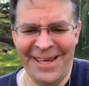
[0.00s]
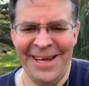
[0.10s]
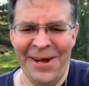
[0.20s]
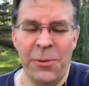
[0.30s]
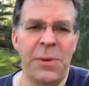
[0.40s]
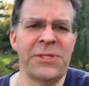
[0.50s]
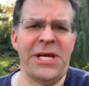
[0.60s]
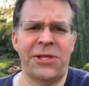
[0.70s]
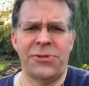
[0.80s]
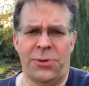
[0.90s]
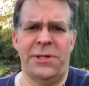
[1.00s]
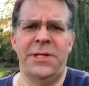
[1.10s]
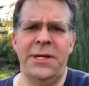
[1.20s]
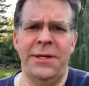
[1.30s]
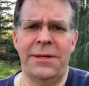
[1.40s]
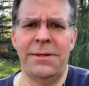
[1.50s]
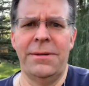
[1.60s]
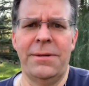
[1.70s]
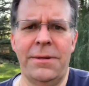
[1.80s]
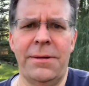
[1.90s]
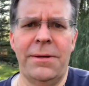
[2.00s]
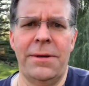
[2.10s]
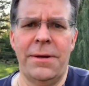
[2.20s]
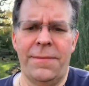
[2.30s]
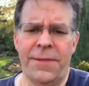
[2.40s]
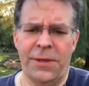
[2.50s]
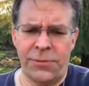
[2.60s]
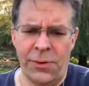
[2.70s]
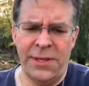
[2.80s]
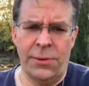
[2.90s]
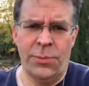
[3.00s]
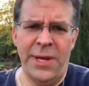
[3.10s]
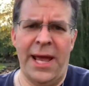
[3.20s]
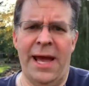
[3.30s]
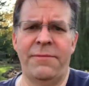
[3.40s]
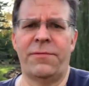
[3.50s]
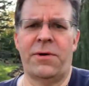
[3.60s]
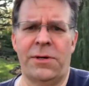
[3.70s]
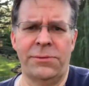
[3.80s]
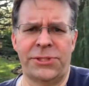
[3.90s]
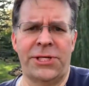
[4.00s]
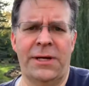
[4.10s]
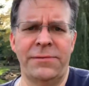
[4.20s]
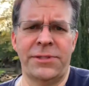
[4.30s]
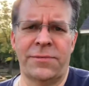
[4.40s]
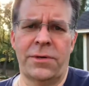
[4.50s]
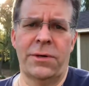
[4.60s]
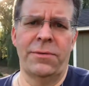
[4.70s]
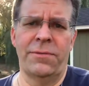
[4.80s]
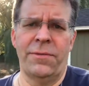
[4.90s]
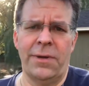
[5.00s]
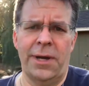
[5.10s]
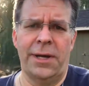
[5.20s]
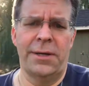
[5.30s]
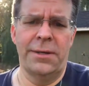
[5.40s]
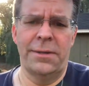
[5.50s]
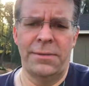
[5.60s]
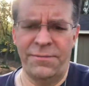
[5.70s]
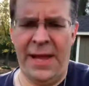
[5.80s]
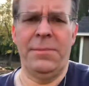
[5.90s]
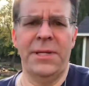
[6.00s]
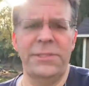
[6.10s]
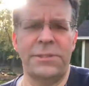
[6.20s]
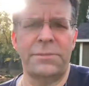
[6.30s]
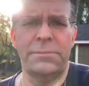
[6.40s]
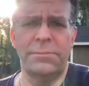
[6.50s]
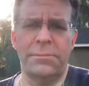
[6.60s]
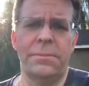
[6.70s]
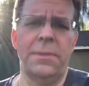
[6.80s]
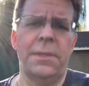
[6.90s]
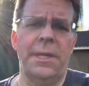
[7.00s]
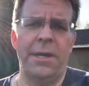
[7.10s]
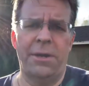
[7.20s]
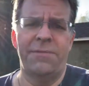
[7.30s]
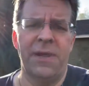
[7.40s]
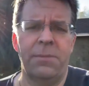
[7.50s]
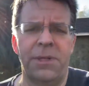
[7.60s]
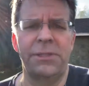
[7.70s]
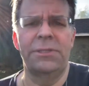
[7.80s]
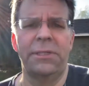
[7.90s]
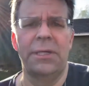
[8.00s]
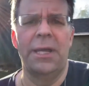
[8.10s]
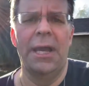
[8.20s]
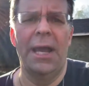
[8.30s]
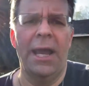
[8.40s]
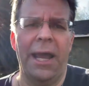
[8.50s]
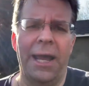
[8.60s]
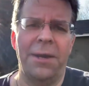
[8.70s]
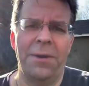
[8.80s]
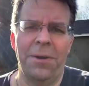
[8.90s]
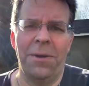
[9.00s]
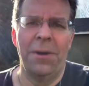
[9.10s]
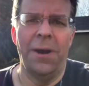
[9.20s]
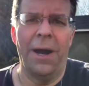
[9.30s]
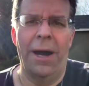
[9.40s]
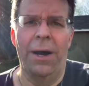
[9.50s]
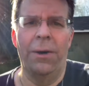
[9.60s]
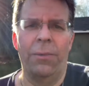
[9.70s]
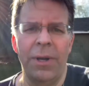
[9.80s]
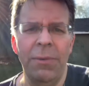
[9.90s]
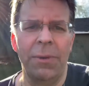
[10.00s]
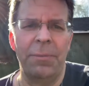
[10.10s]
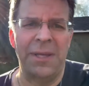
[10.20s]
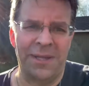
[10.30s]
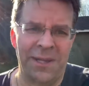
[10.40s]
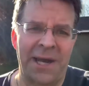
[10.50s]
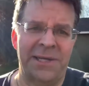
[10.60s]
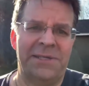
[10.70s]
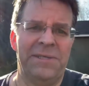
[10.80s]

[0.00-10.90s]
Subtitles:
We will take authority, the authority that we have over our own selves, of our own families, in our families, and we will be the light.